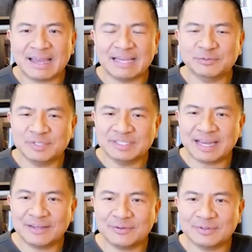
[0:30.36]
as we
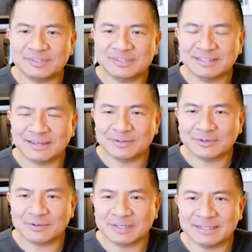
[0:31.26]
gathered
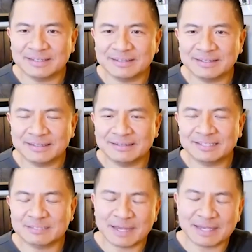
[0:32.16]
together in
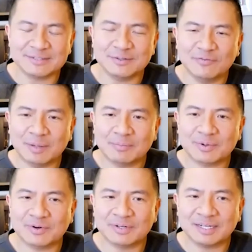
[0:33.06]
this past
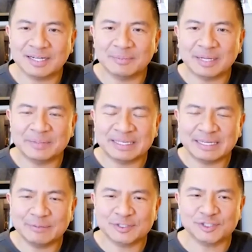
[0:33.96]
November, I mean,
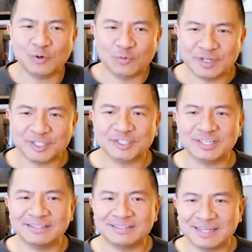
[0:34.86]
it was so rich
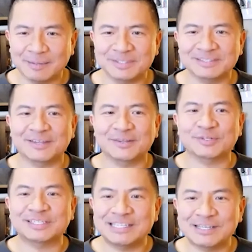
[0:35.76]
getting to come together
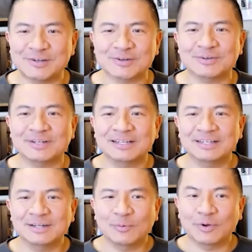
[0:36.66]
and hear
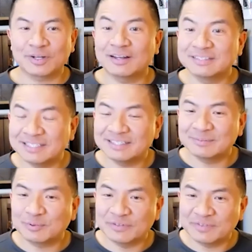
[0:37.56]
what God did
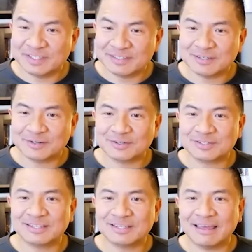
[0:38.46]
in previous
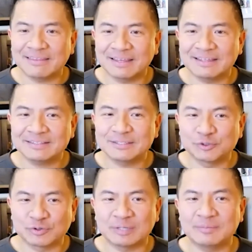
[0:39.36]
years, and then to
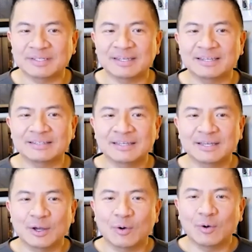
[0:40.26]
dream again,
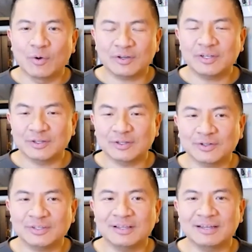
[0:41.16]
what could it
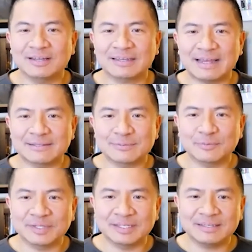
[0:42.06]
look like as
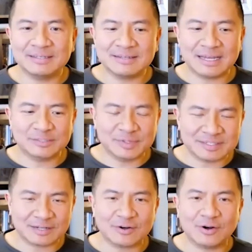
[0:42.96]
we
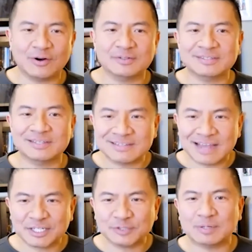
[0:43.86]
set our hearts to
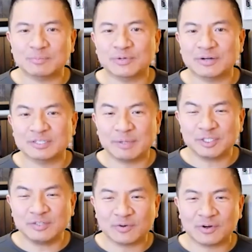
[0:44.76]
saturate prayer,
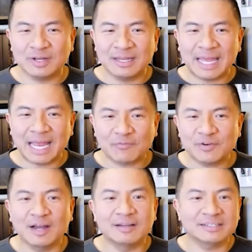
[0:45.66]
especially for
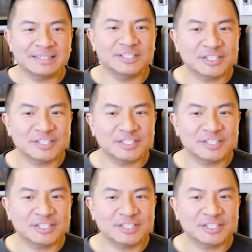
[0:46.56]
every unengaged